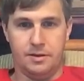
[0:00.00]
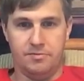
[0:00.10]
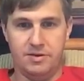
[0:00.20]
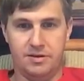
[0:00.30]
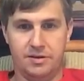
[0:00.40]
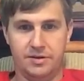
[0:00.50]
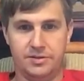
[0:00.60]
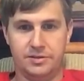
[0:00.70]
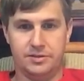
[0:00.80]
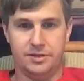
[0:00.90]
I've eaten
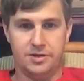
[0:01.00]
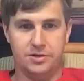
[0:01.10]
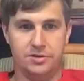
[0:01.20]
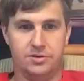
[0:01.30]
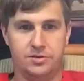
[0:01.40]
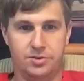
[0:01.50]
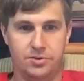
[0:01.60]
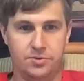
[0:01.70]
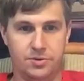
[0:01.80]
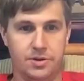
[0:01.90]
lunch at Station
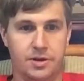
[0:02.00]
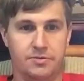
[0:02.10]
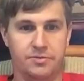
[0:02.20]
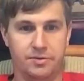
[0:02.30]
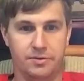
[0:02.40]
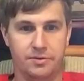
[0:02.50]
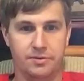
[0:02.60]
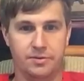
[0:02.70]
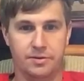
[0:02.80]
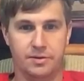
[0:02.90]
2 enough.
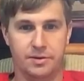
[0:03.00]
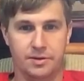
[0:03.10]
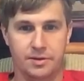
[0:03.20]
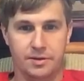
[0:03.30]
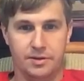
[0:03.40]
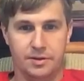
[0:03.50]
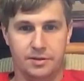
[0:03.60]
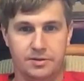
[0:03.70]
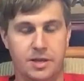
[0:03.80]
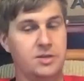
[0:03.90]

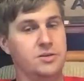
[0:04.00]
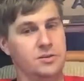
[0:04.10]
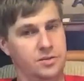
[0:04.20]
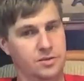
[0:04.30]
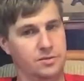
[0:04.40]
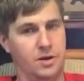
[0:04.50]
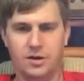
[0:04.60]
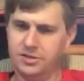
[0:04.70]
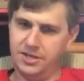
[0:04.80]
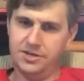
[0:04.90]
Station 2?
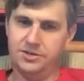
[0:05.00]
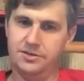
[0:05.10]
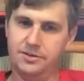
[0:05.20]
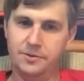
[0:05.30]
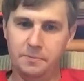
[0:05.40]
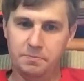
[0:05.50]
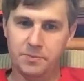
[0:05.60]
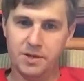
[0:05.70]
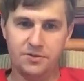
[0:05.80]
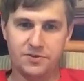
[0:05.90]
Our Station 2?
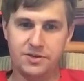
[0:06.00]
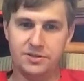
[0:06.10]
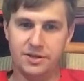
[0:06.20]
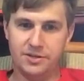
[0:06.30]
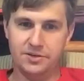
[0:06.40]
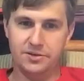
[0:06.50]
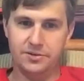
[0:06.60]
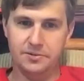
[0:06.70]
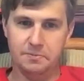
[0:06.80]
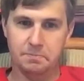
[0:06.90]
EFD Station
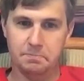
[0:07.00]
2?